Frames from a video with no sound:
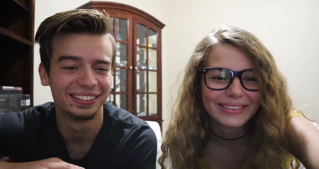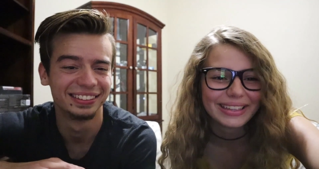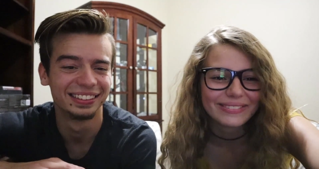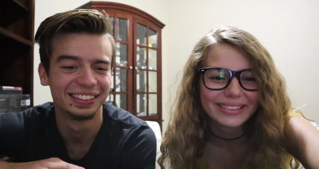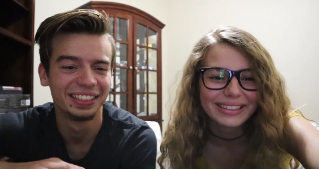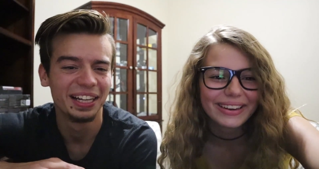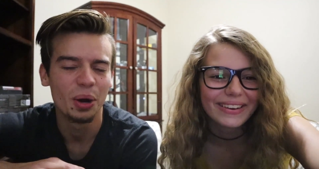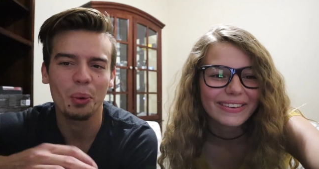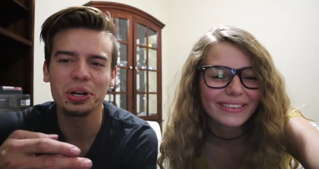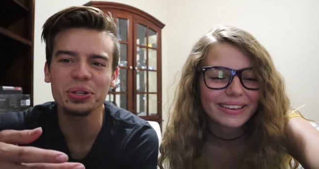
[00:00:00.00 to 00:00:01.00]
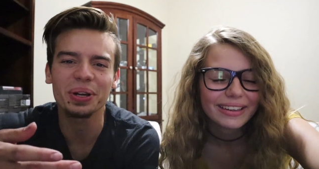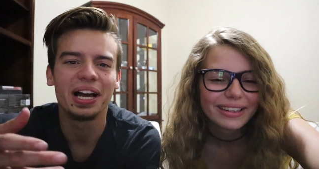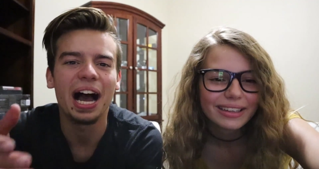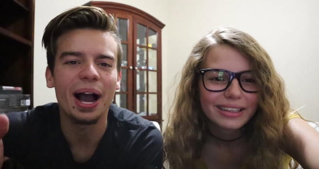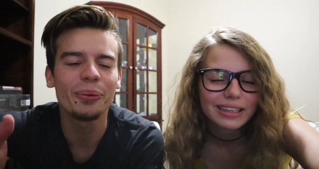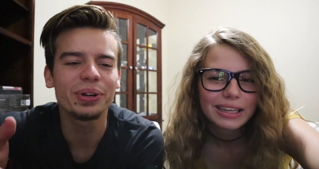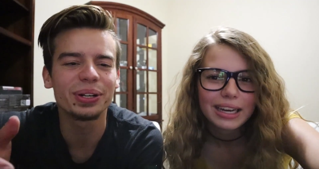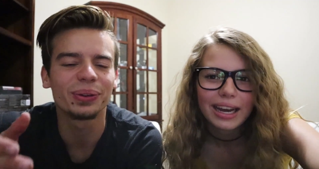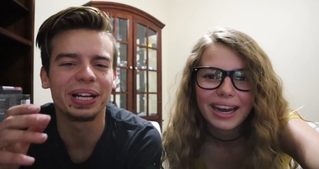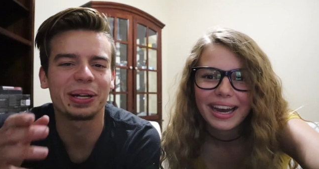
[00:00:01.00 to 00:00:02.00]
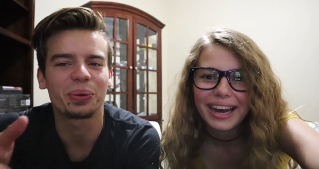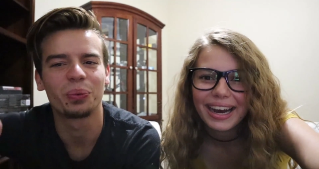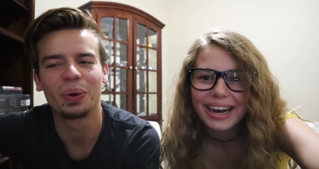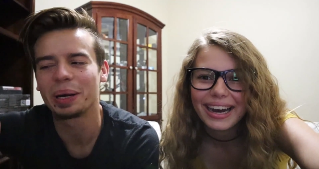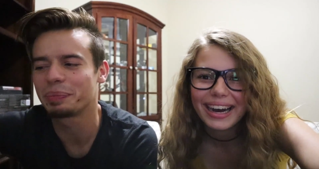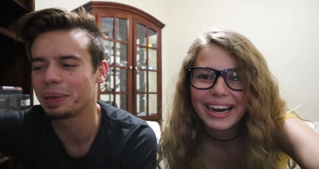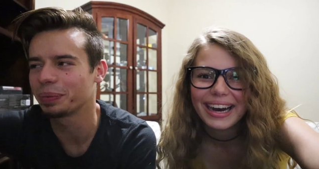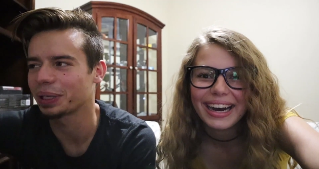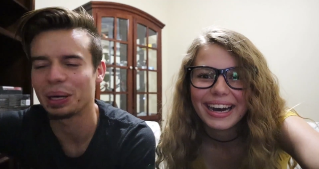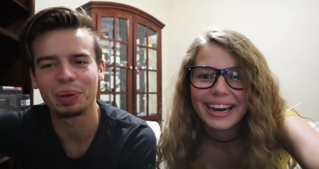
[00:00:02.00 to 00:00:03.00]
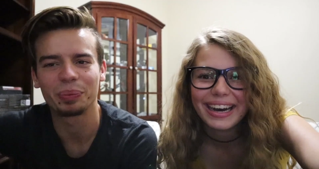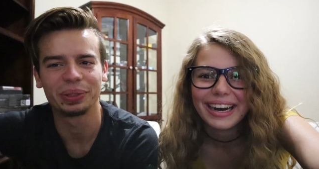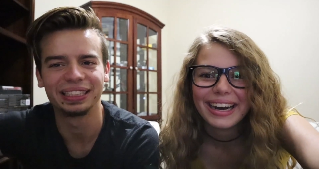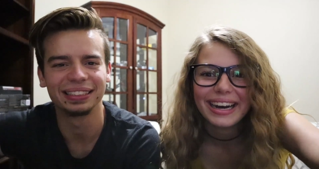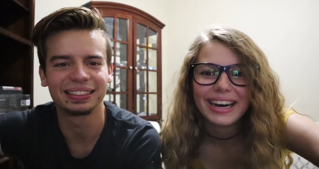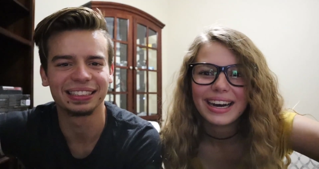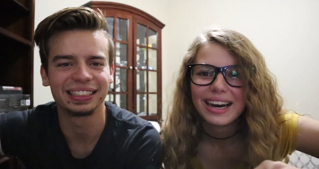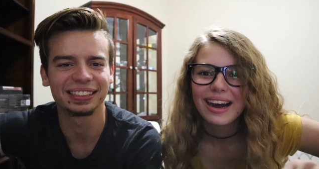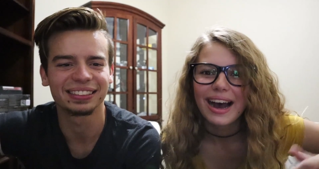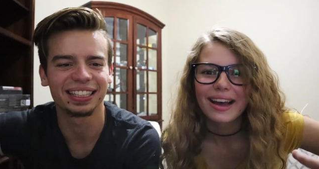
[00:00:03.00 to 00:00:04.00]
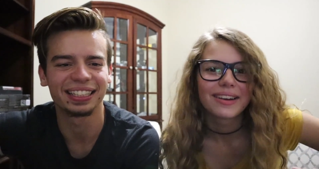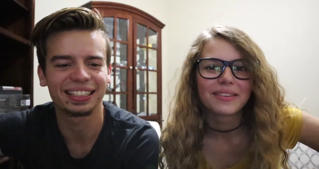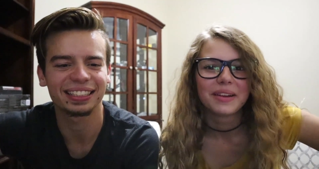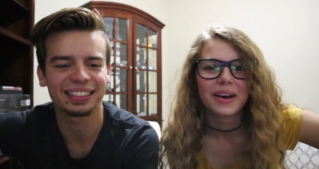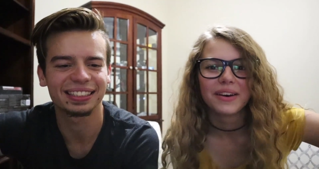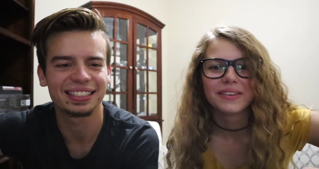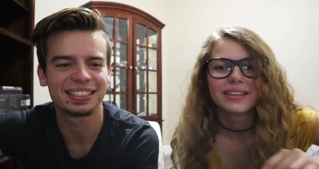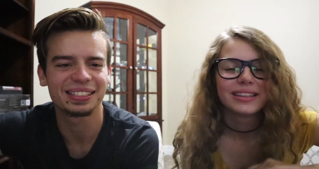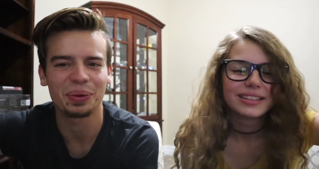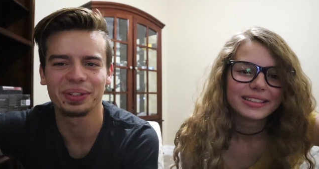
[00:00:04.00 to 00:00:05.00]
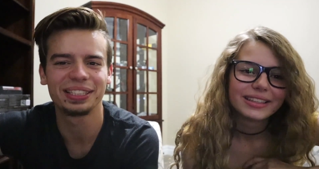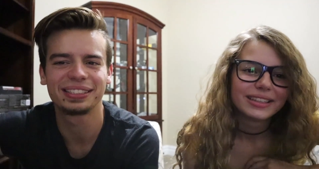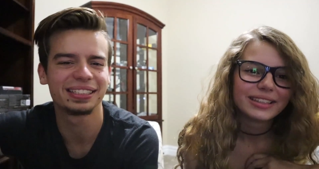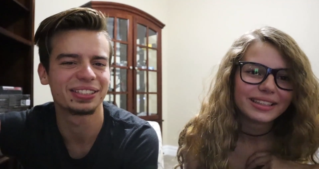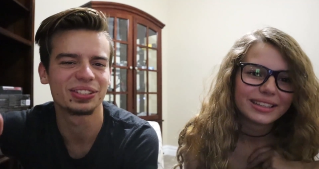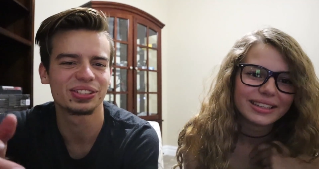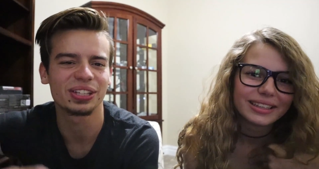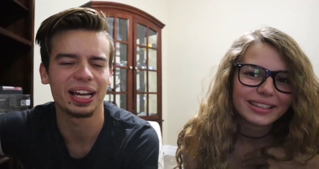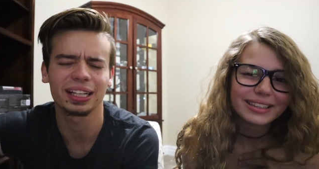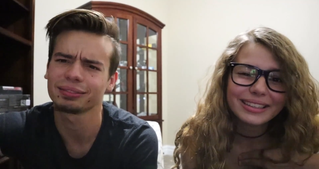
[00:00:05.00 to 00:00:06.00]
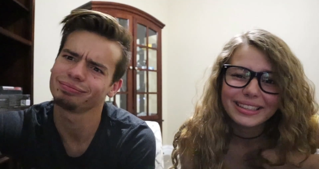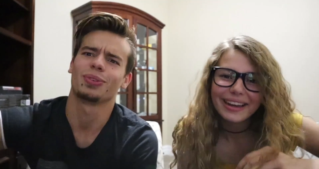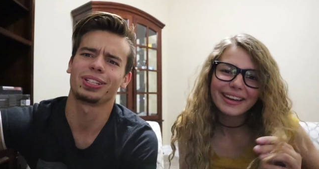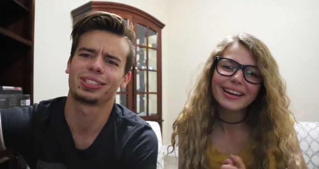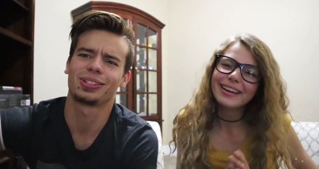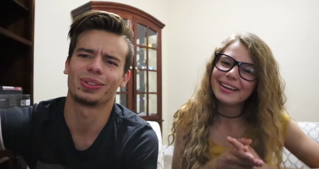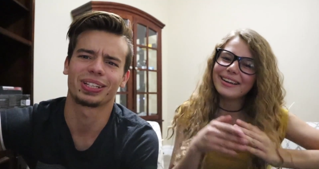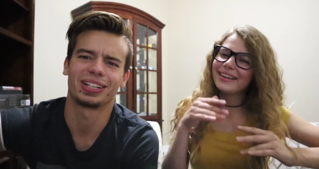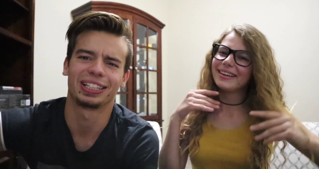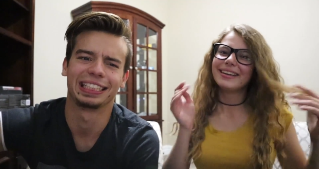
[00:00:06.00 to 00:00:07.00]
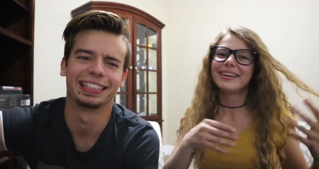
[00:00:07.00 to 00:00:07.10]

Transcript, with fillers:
Speaker 1: don't even know. Where do
Speaker 2: I want to know like where people come up with these things? Like, I don't
Speaker 1: know. Some
Speaker 2: of these things are just like, what is going on